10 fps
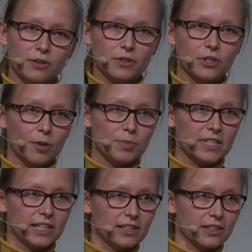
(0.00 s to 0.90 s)
even
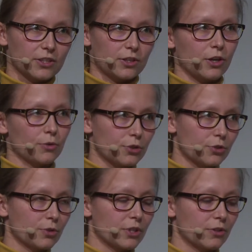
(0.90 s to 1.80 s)
is close
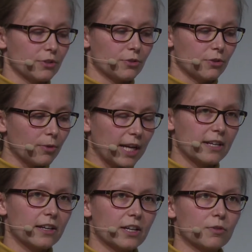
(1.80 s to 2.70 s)
to the, to the
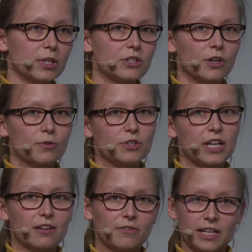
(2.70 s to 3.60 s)
radar, and we don't
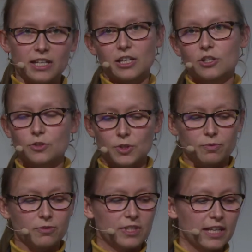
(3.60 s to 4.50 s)
have any issues
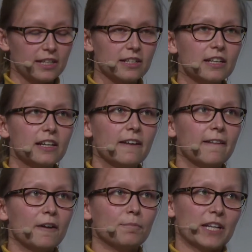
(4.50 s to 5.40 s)
with that
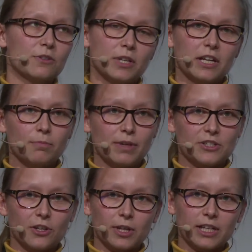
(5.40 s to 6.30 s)
but we are
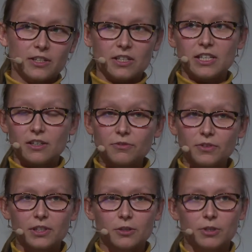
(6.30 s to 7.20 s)
measuring in the near
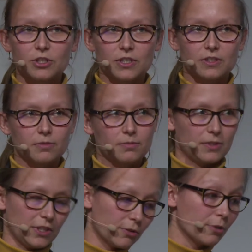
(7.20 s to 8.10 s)
field, which is
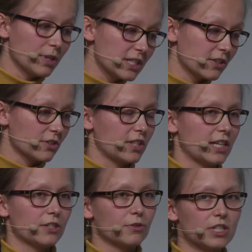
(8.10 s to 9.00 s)
zero meters
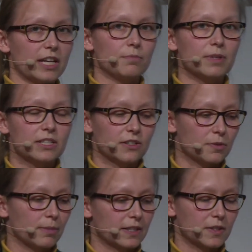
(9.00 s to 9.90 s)
then to 10
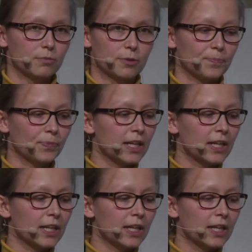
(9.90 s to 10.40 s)
meters maximum.